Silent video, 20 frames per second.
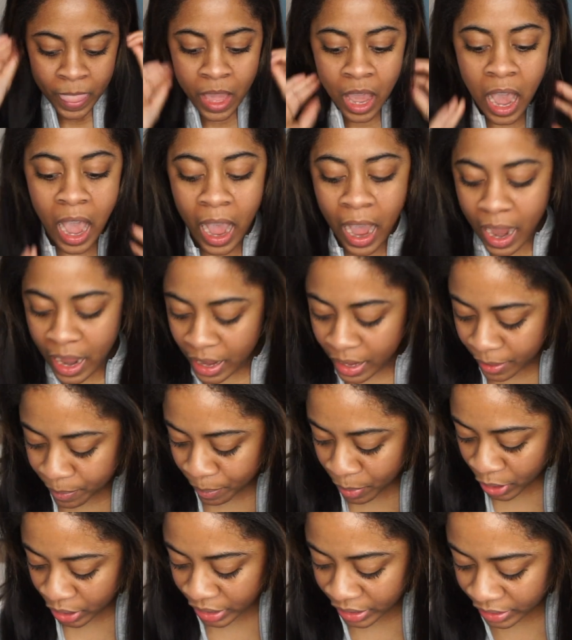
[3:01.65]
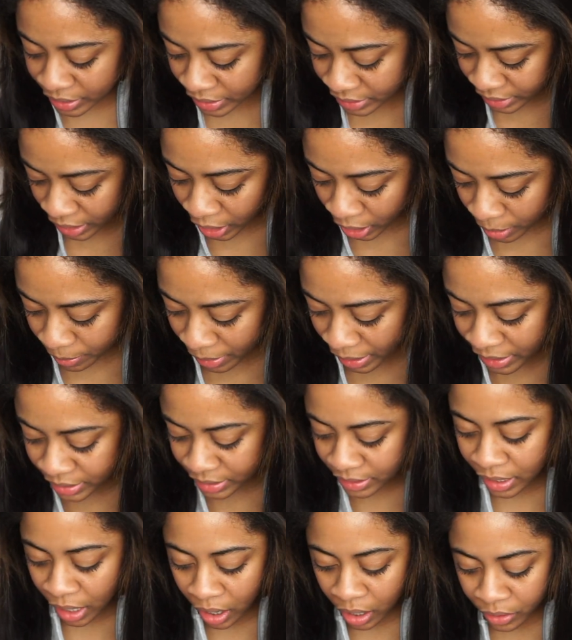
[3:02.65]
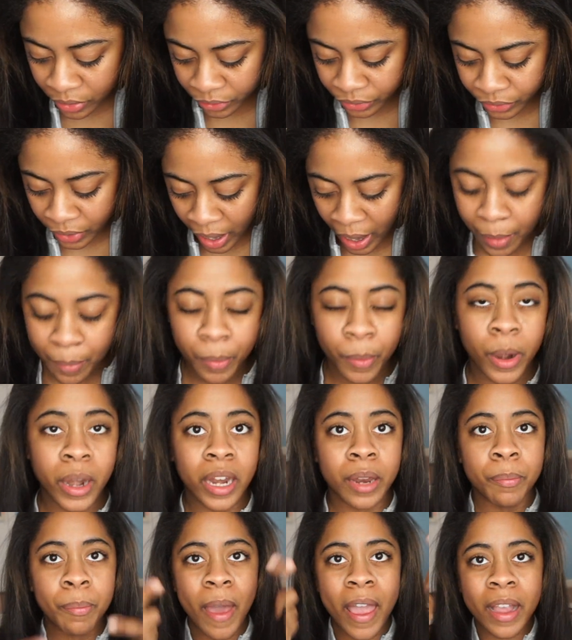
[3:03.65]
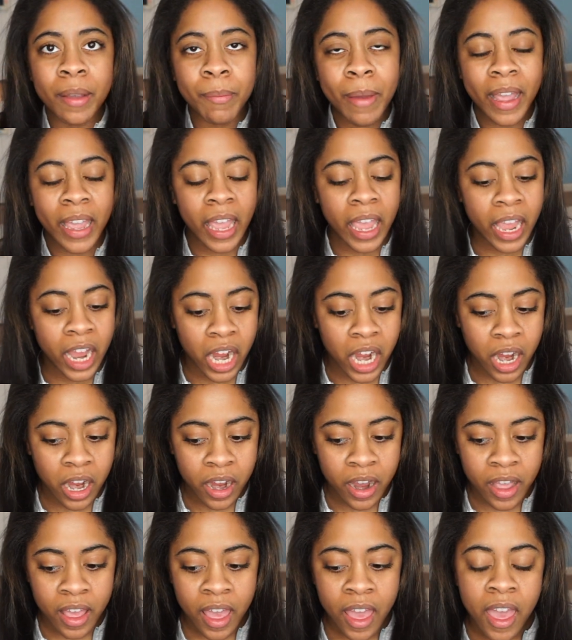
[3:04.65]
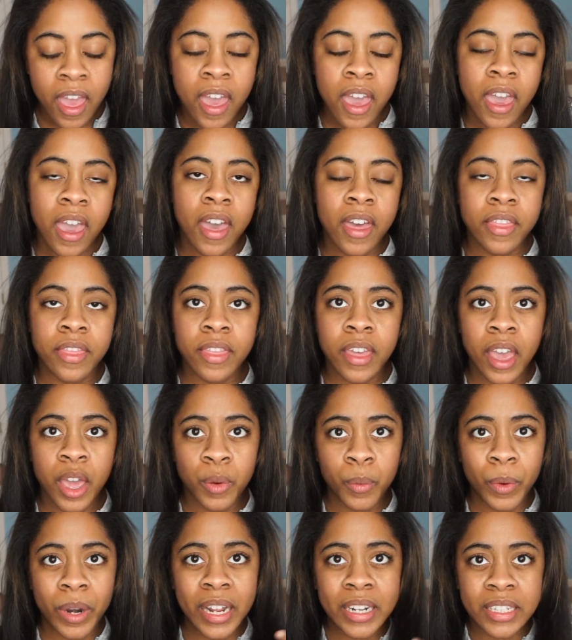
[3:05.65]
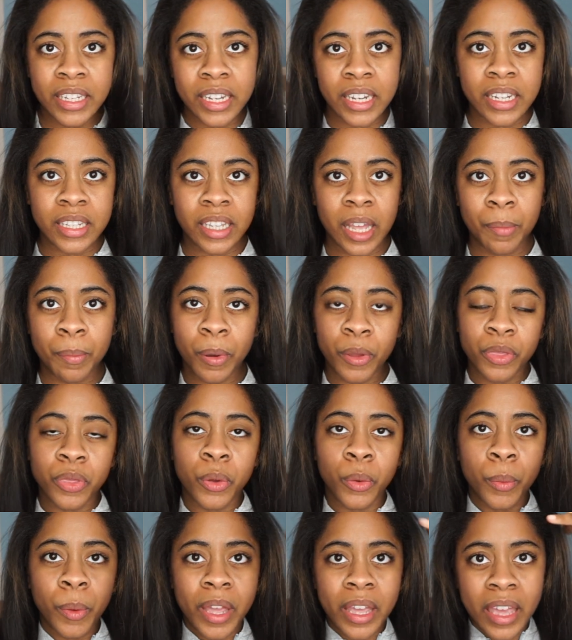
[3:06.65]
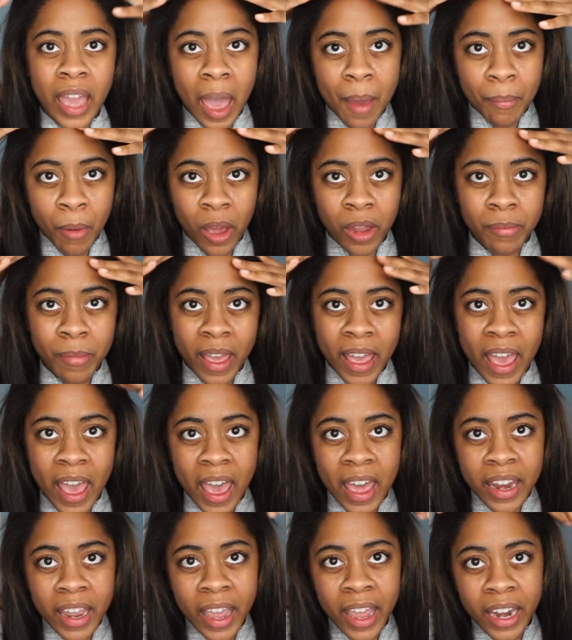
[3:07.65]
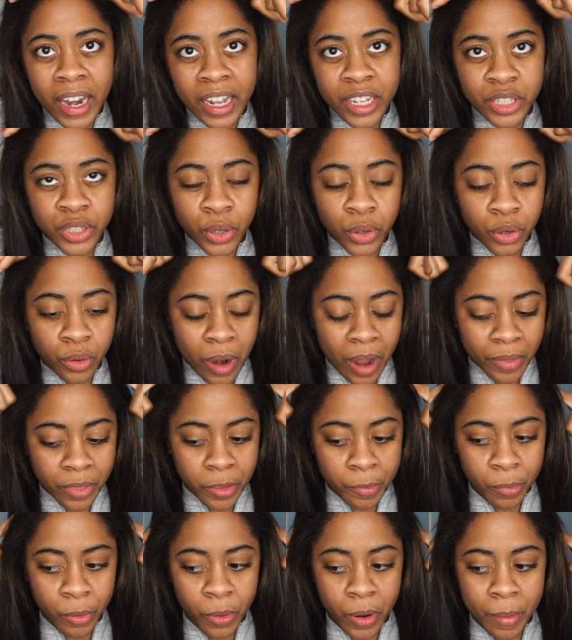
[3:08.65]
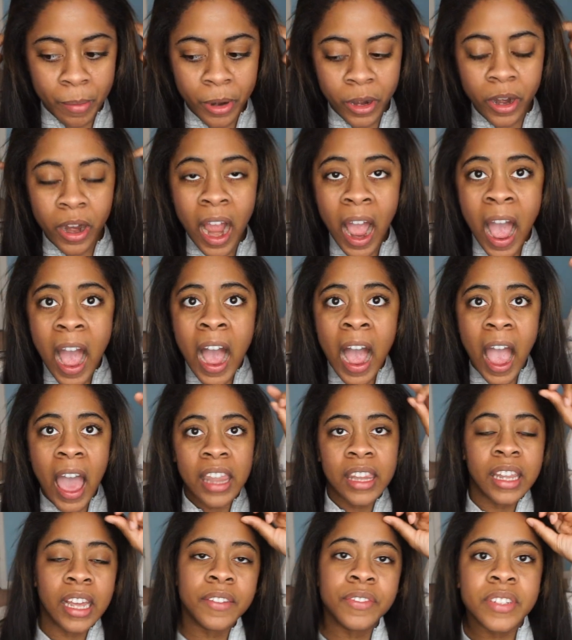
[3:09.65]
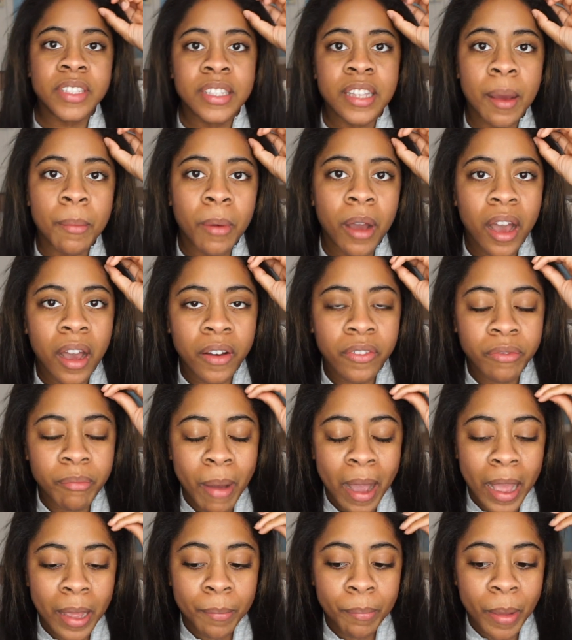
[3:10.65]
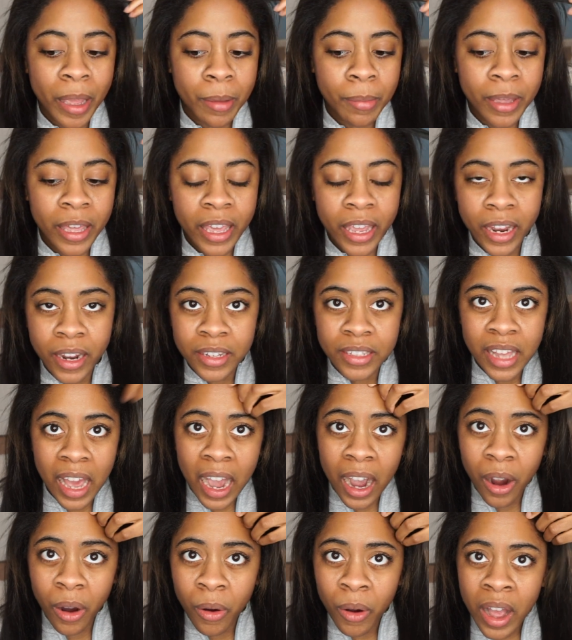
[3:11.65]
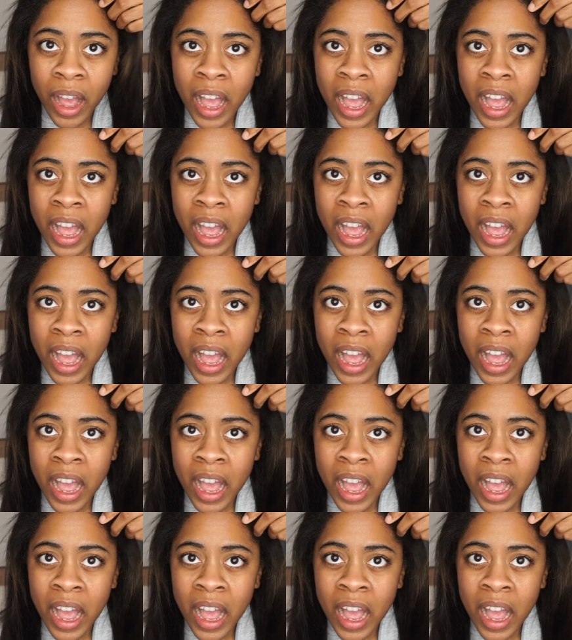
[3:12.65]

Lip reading: I put in this hair myself. I braided back my hair, and then what I did is I put the wig cap on my head and I sewed around the perimeter. I left some of my baby hairs out.